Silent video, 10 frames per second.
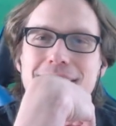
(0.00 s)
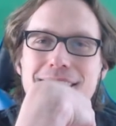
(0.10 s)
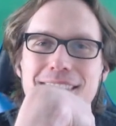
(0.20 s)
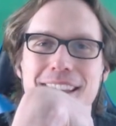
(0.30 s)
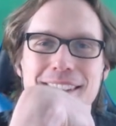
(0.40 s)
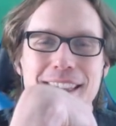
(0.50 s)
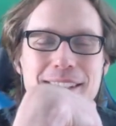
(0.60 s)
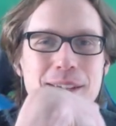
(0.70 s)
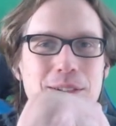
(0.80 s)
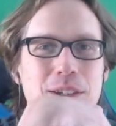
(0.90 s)
that
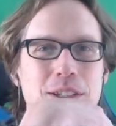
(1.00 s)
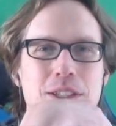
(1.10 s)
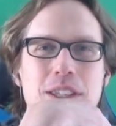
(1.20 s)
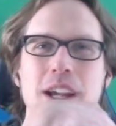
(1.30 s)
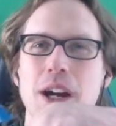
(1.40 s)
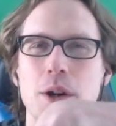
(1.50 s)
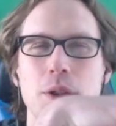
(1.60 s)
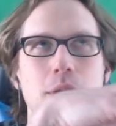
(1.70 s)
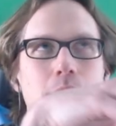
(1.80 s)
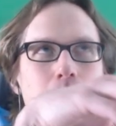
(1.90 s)
sounds good because
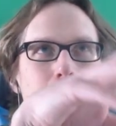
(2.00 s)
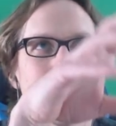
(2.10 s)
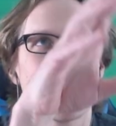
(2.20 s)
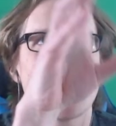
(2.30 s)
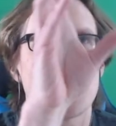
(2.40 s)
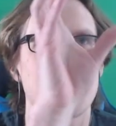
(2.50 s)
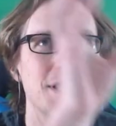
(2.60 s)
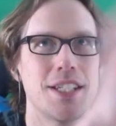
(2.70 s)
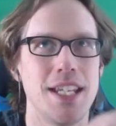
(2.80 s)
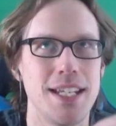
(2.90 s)
there's the
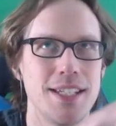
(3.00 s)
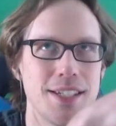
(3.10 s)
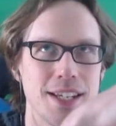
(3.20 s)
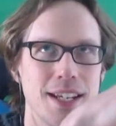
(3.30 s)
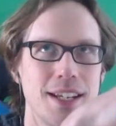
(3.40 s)
TEC,